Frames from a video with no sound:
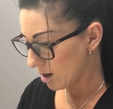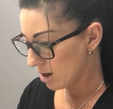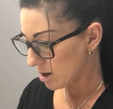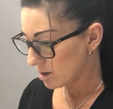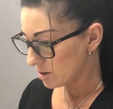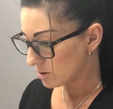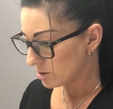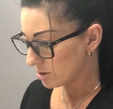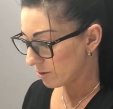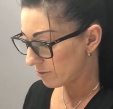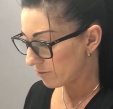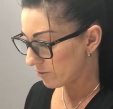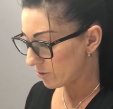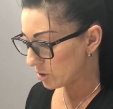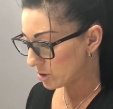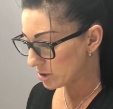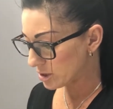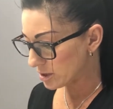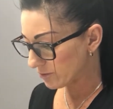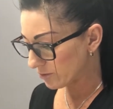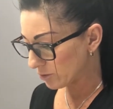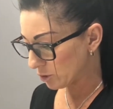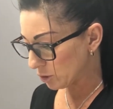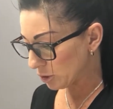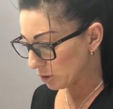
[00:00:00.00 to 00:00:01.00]
So
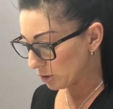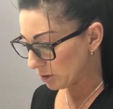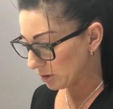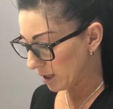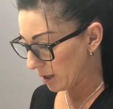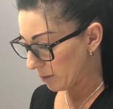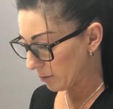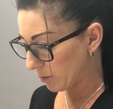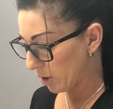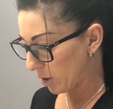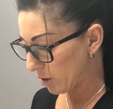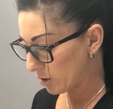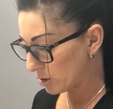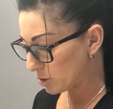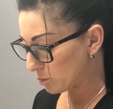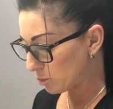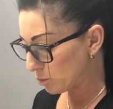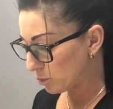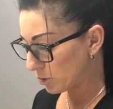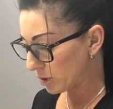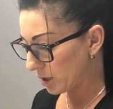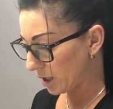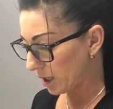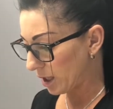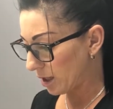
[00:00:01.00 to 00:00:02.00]
first of all, I'm going to
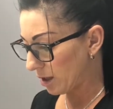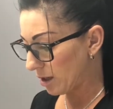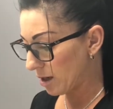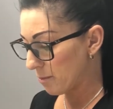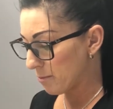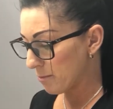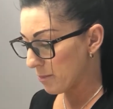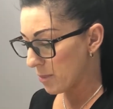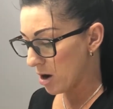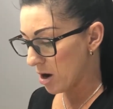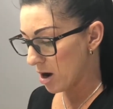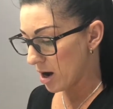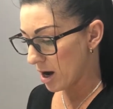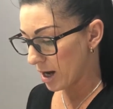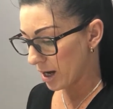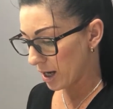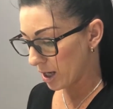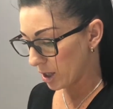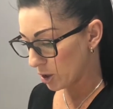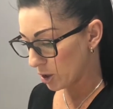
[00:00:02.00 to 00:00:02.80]
put in my